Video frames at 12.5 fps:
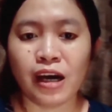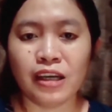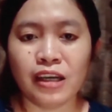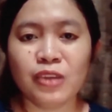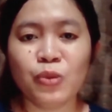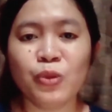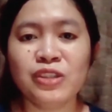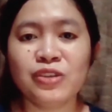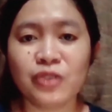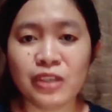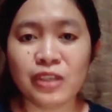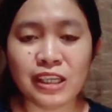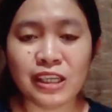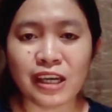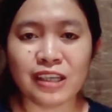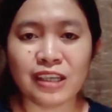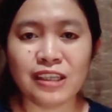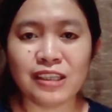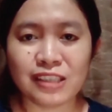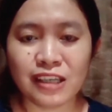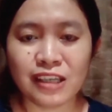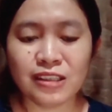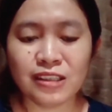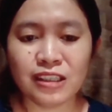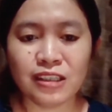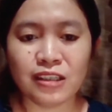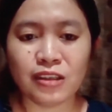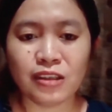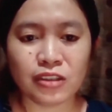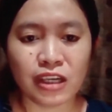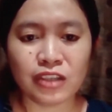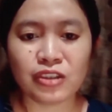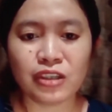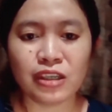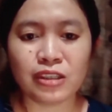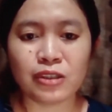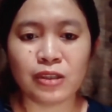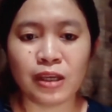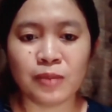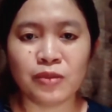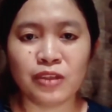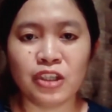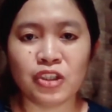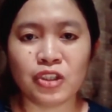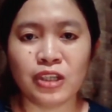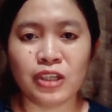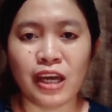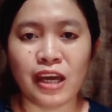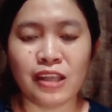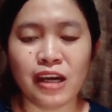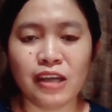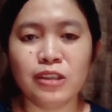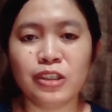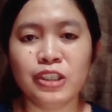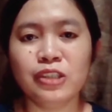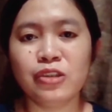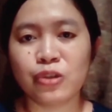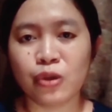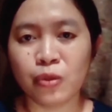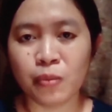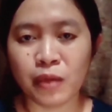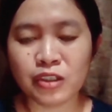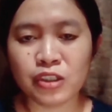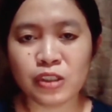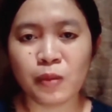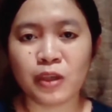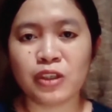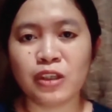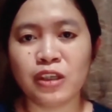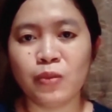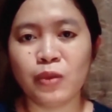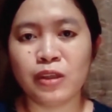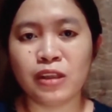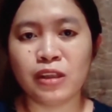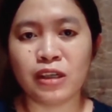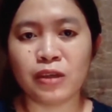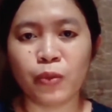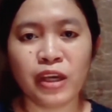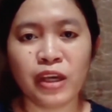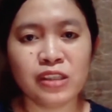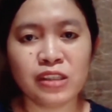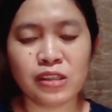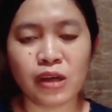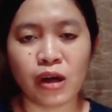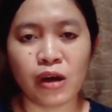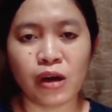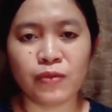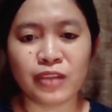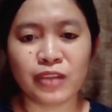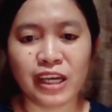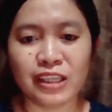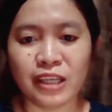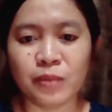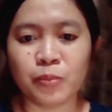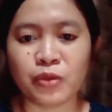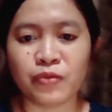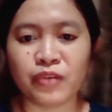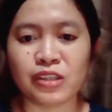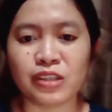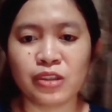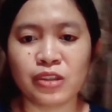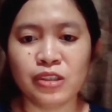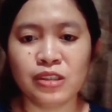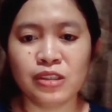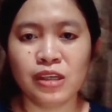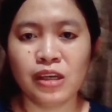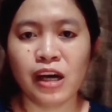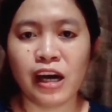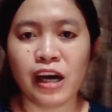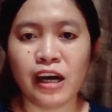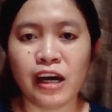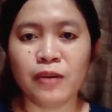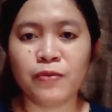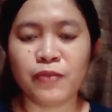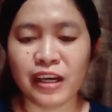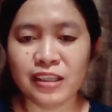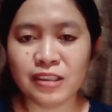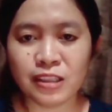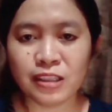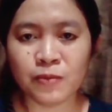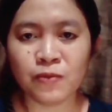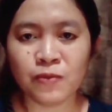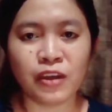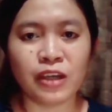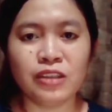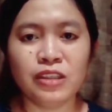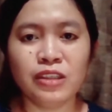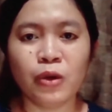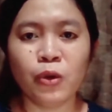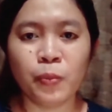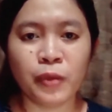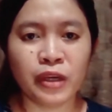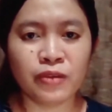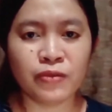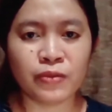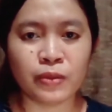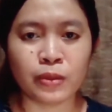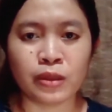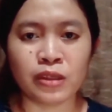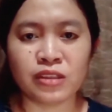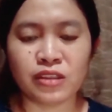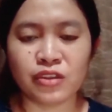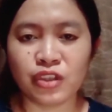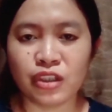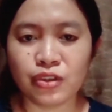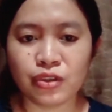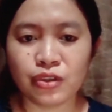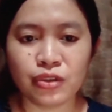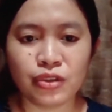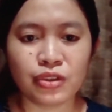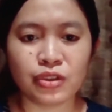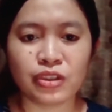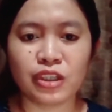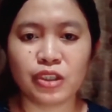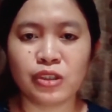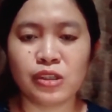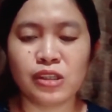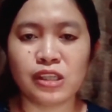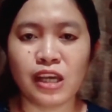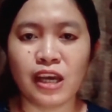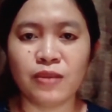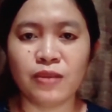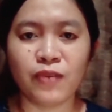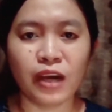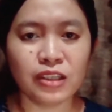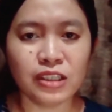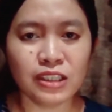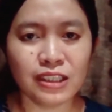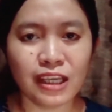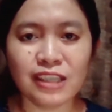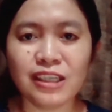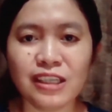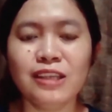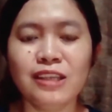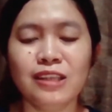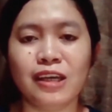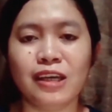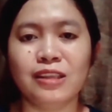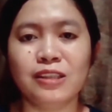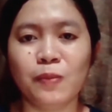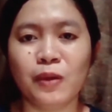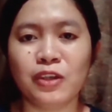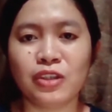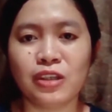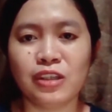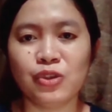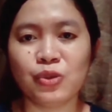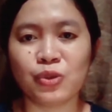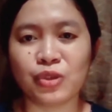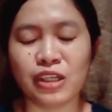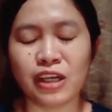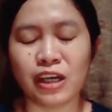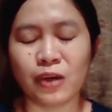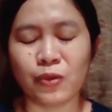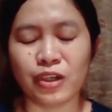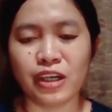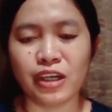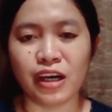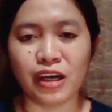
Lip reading: It was really an exciting international collaboration, and I learned so much, especially with the ways of Thailand professors. I find them very open for suggestions, corrections, and very dedicated, especially during our